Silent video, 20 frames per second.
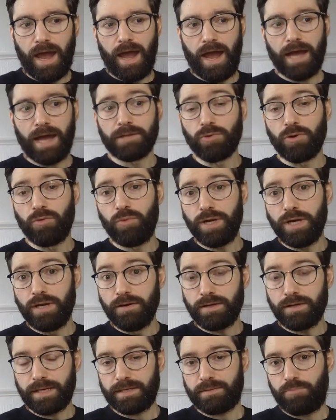and when we
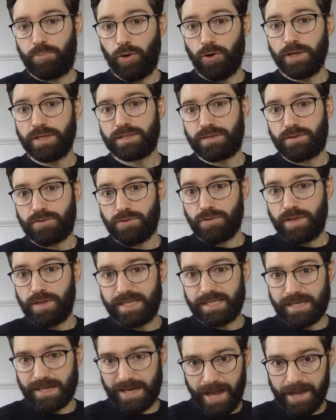look at points through
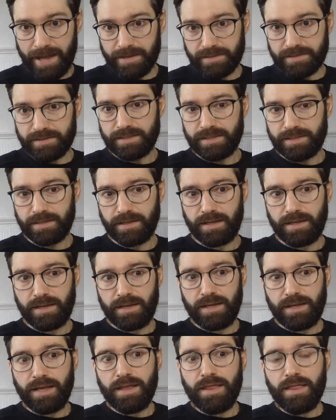this lens,
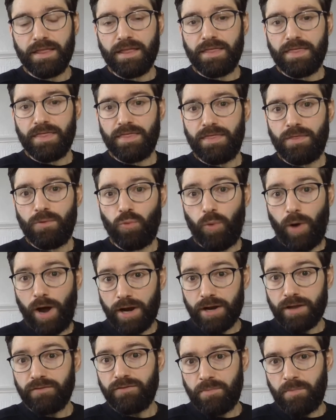one
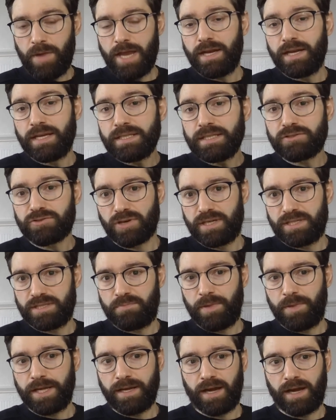of the main interests
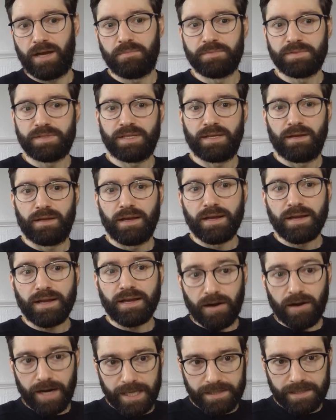becomes
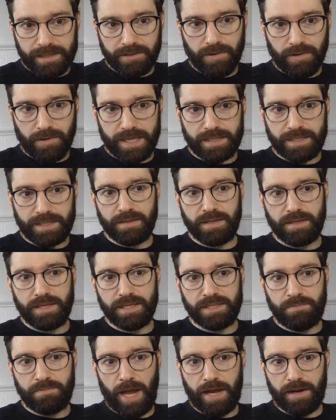characterizing this
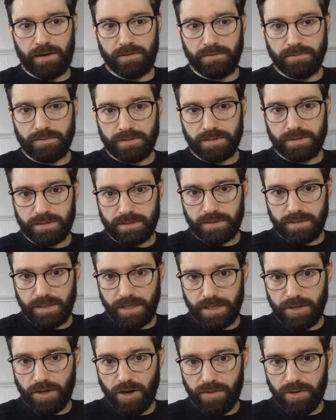pattern.
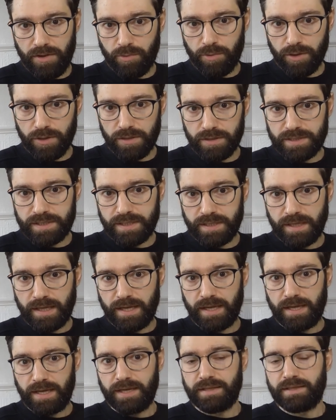In other words,
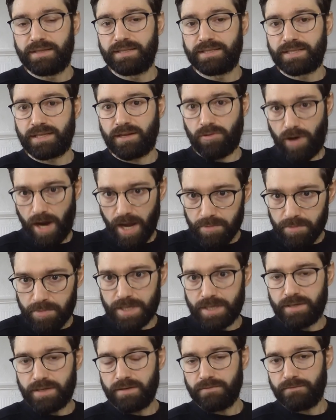
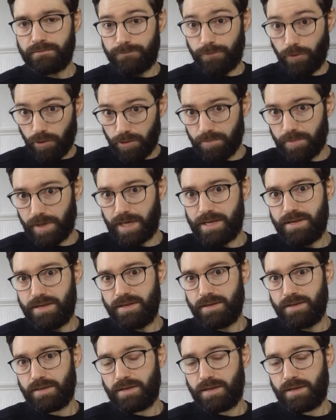describing formally